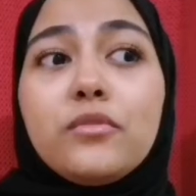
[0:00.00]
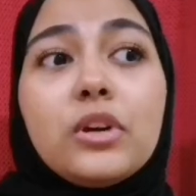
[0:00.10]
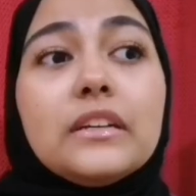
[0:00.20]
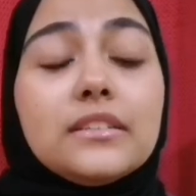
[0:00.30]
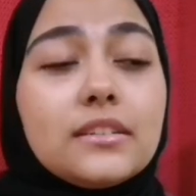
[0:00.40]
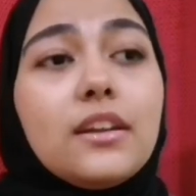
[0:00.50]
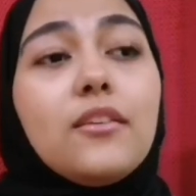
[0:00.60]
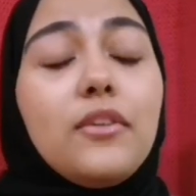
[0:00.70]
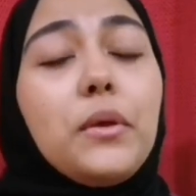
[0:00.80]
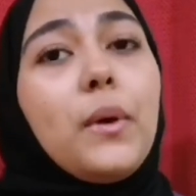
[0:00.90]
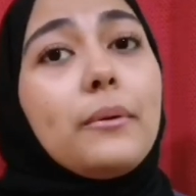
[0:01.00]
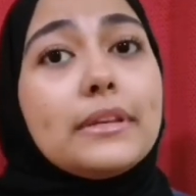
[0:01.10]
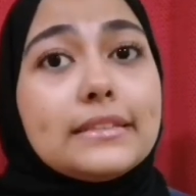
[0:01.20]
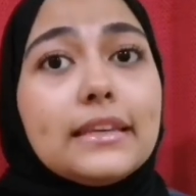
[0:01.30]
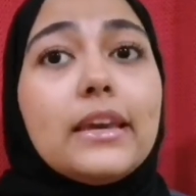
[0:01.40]
Before I start the video, I
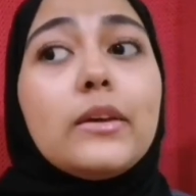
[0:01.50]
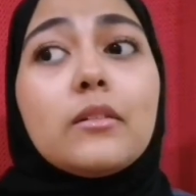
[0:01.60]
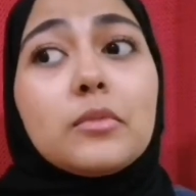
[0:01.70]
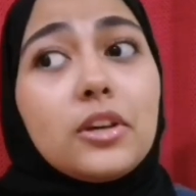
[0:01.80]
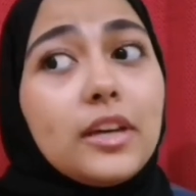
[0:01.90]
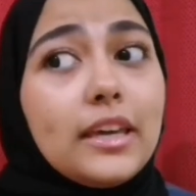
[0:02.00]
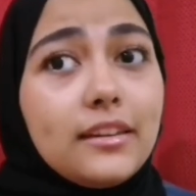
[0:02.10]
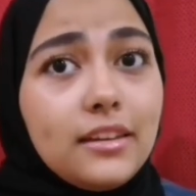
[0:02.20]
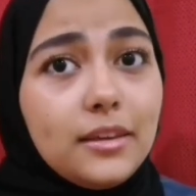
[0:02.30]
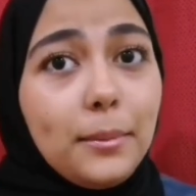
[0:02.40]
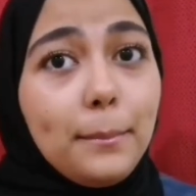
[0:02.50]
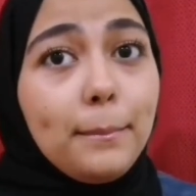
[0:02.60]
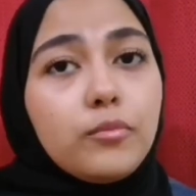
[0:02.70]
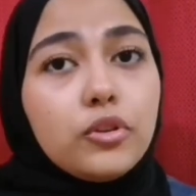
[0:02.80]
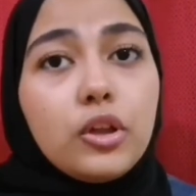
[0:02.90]
want to say Ramadan
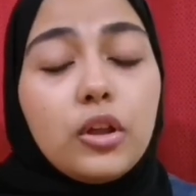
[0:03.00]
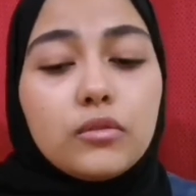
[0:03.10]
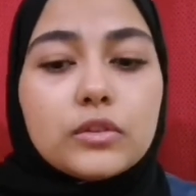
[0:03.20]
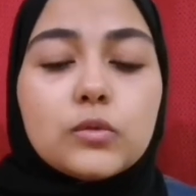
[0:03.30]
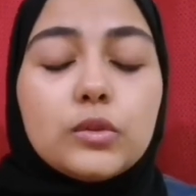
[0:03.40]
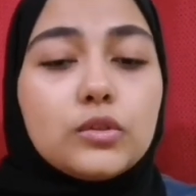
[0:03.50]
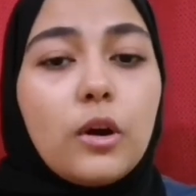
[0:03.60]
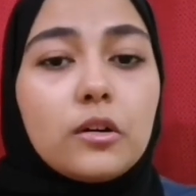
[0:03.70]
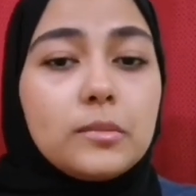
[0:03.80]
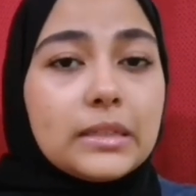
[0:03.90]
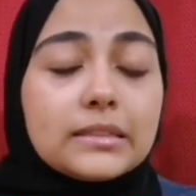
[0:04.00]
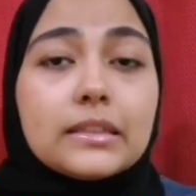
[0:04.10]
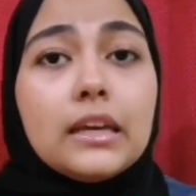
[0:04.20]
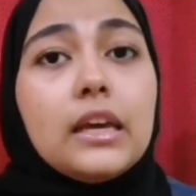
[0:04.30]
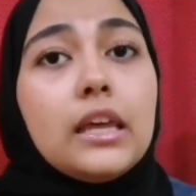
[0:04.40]
Kareem. Hopefully all of us will do our
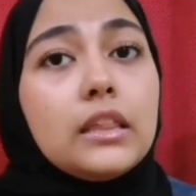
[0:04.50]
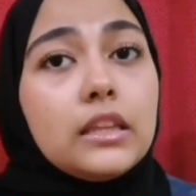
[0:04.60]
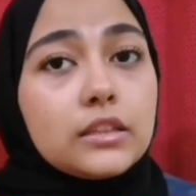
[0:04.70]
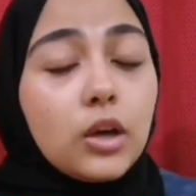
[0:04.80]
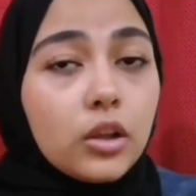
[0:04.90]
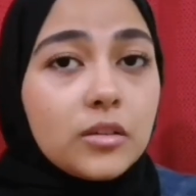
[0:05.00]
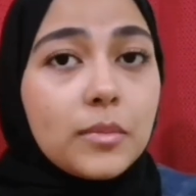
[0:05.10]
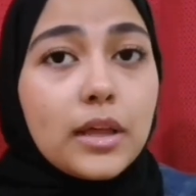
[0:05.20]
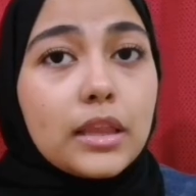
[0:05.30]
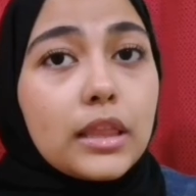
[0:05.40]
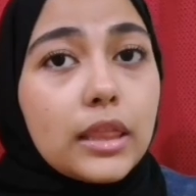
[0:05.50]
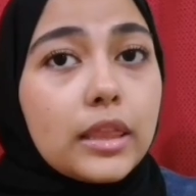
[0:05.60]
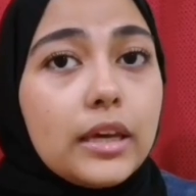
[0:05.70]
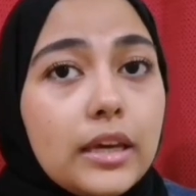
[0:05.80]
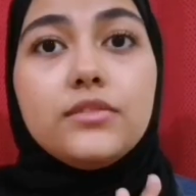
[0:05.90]
best in this holy month.
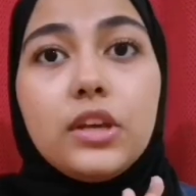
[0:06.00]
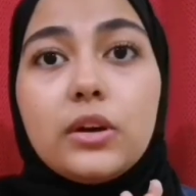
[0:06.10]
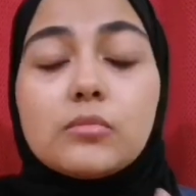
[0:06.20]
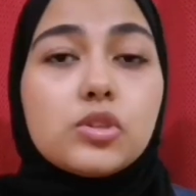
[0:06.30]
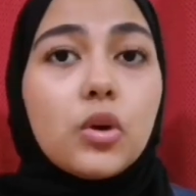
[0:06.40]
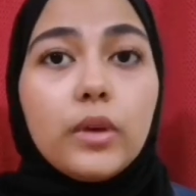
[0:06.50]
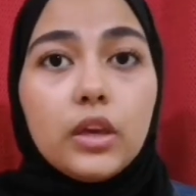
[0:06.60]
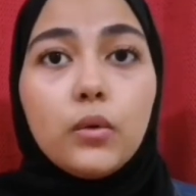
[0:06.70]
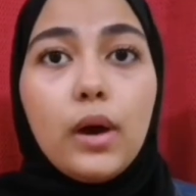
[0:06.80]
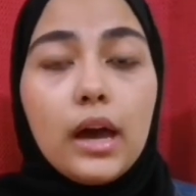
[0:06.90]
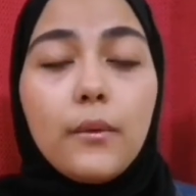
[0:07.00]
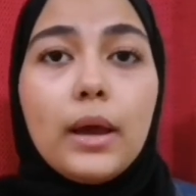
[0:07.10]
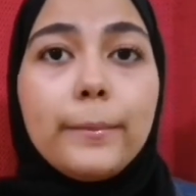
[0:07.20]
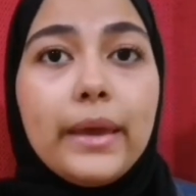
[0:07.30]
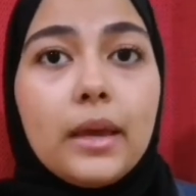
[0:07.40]
In this video, I'm showing you
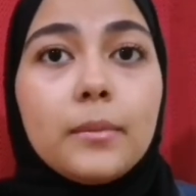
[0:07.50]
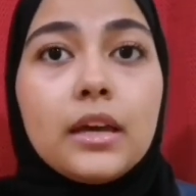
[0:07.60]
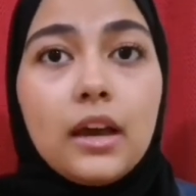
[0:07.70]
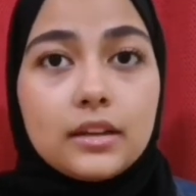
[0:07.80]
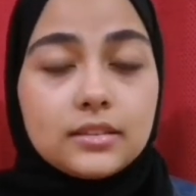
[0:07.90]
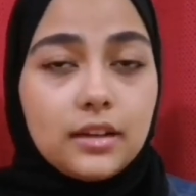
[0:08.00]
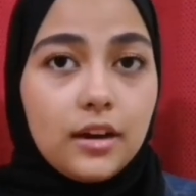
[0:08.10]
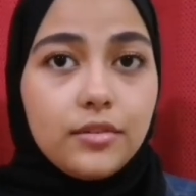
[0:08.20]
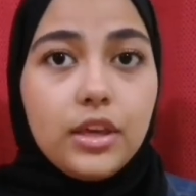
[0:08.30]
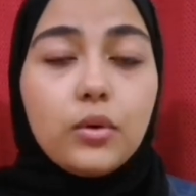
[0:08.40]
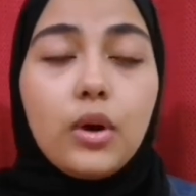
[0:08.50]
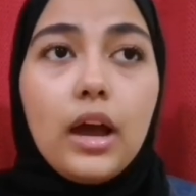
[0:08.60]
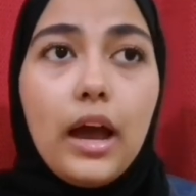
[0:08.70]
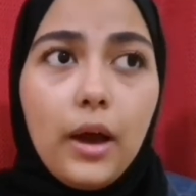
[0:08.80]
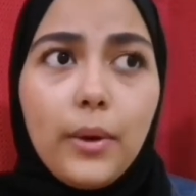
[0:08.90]
how I make my iced coffee,
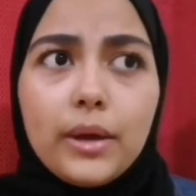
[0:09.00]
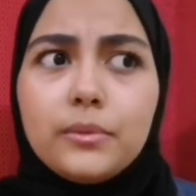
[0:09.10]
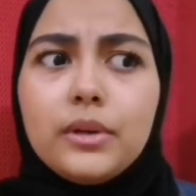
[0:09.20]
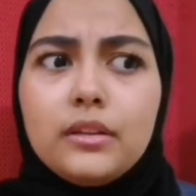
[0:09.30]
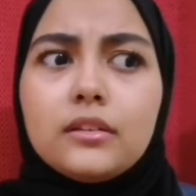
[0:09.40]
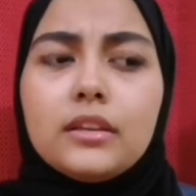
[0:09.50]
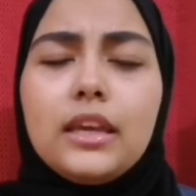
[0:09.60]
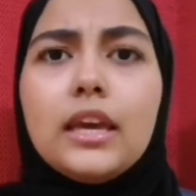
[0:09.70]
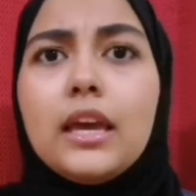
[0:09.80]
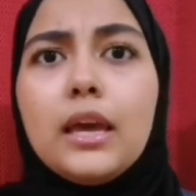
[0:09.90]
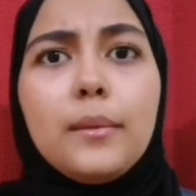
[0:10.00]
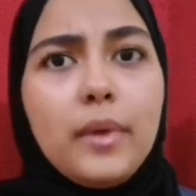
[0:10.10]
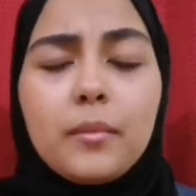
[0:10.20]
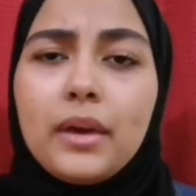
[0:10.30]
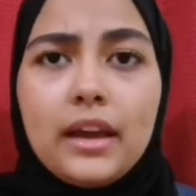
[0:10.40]
or how I regularly
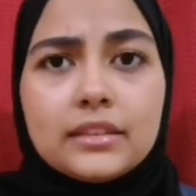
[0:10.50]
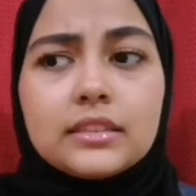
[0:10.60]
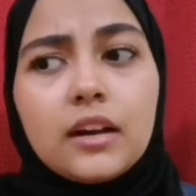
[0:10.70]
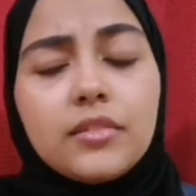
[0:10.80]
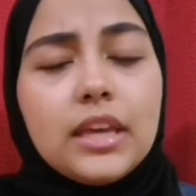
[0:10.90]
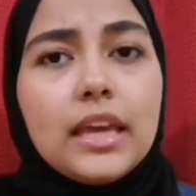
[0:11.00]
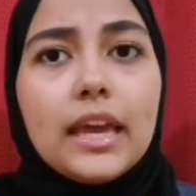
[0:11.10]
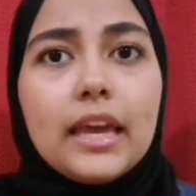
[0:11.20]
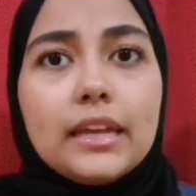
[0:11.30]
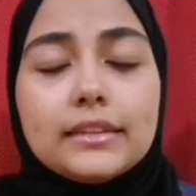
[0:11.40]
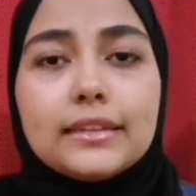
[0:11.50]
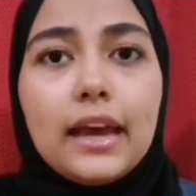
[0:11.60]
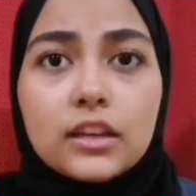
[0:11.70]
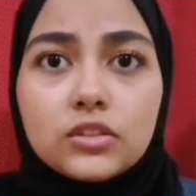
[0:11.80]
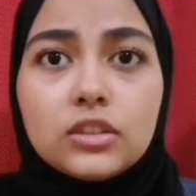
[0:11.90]
make my iced coffee, and
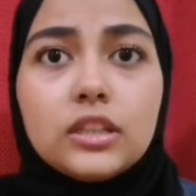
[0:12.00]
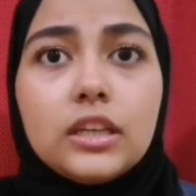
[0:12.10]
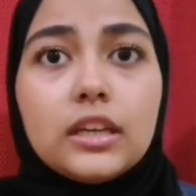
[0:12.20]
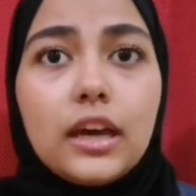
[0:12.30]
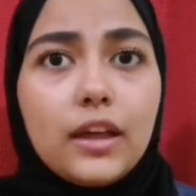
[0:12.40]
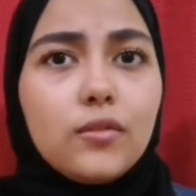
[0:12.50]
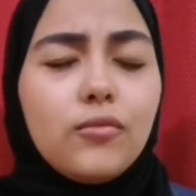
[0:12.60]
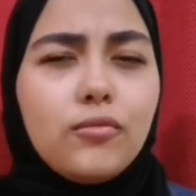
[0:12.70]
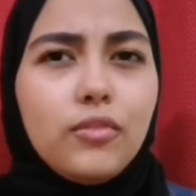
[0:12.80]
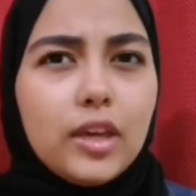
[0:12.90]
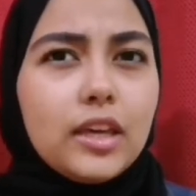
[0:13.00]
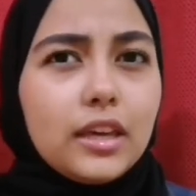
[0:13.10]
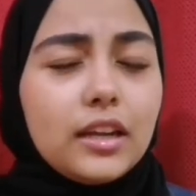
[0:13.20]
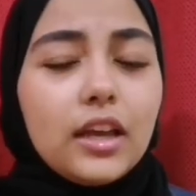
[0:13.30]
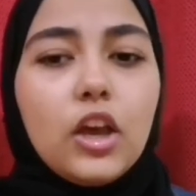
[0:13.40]
it's actually kind of
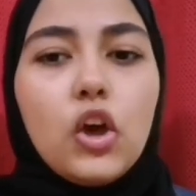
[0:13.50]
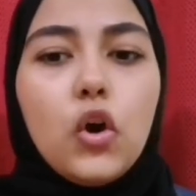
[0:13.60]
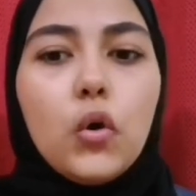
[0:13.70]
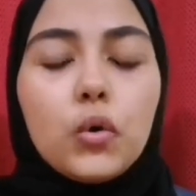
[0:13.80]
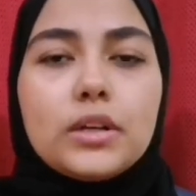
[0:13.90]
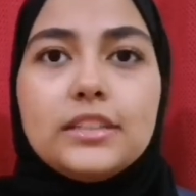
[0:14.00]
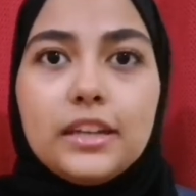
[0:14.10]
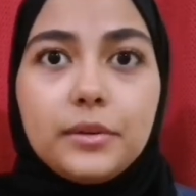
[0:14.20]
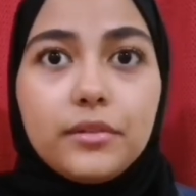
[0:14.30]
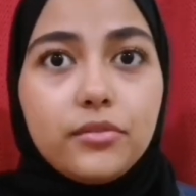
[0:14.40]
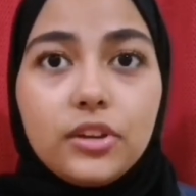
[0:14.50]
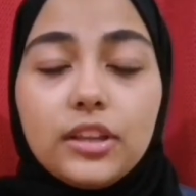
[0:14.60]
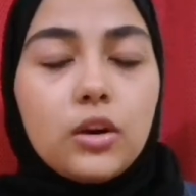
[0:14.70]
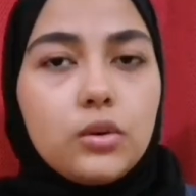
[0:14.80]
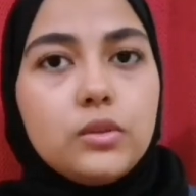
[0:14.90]
vegan or dairy
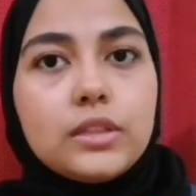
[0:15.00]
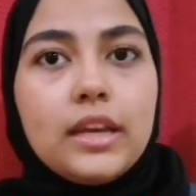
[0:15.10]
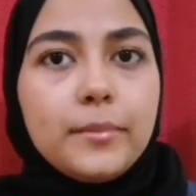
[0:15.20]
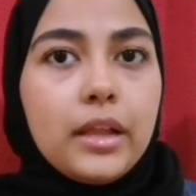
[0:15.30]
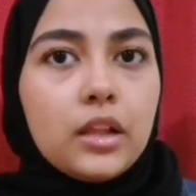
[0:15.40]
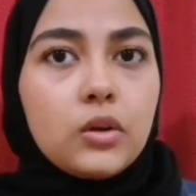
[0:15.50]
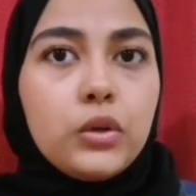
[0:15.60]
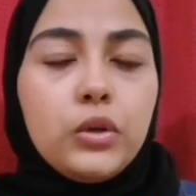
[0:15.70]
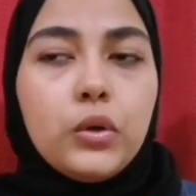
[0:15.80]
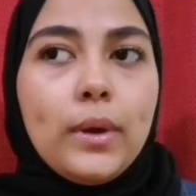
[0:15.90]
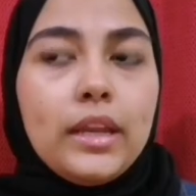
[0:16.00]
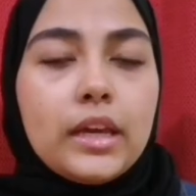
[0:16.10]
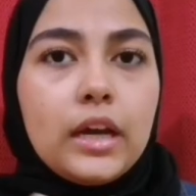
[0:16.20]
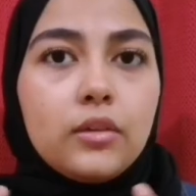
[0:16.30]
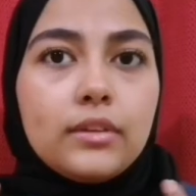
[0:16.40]
free. I don't use any milk or
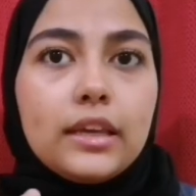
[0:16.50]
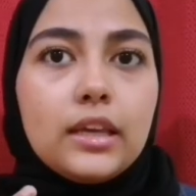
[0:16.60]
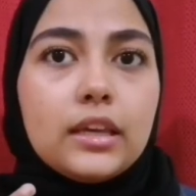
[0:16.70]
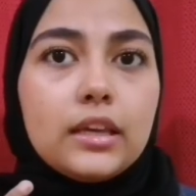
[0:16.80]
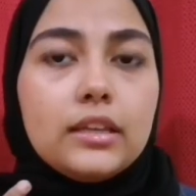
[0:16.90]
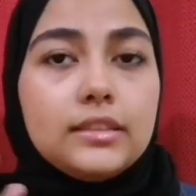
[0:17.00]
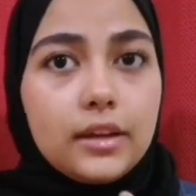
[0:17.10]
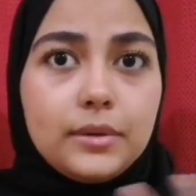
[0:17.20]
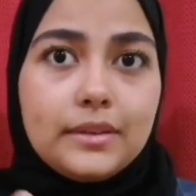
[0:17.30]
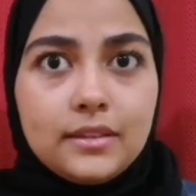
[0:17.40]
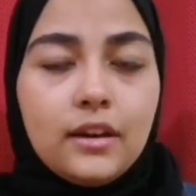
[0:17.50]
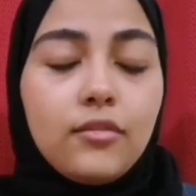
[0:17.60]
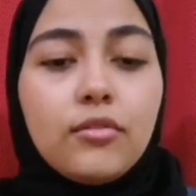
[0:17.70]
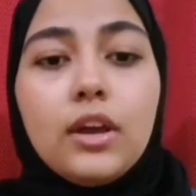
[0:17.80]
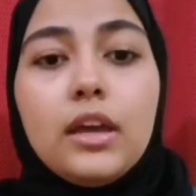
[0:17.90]
any kind of like dairy
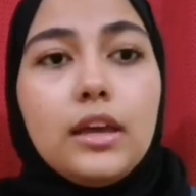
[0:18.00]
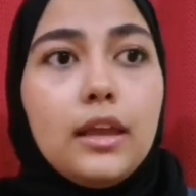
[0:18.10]
stuff.